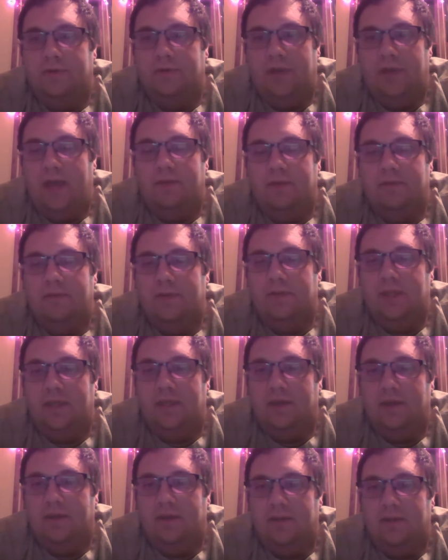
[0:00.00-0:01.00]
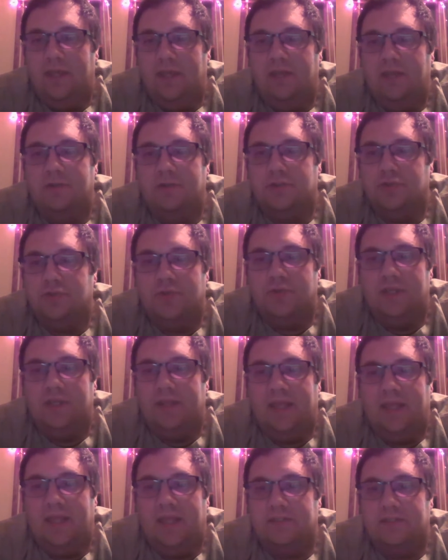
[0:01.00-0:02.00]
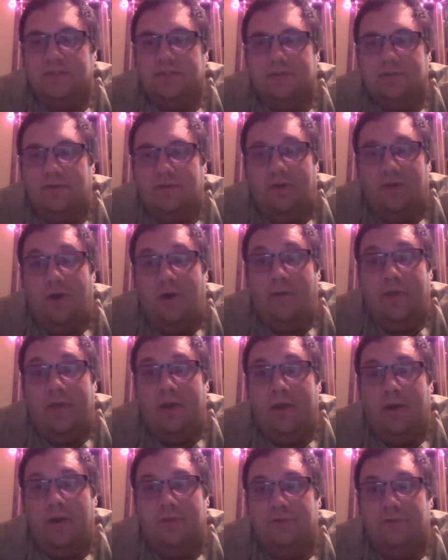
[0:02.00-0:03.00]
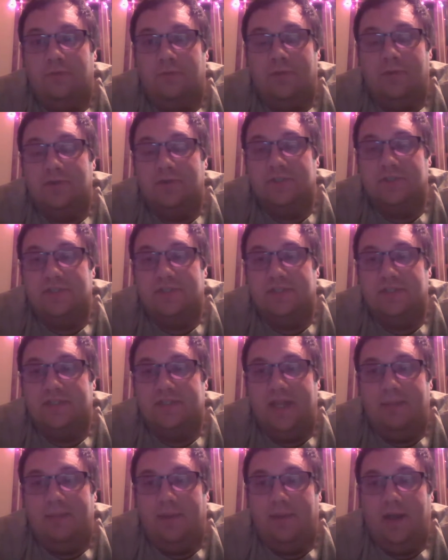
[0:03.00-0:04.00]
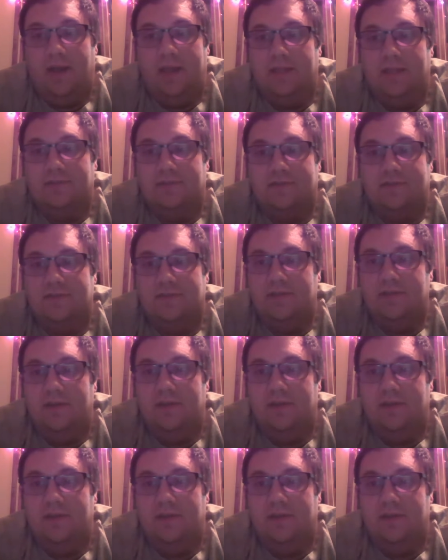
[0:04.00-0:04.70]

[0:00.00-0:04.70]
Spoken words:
out in the industry, that's all they are for emergency standby. It's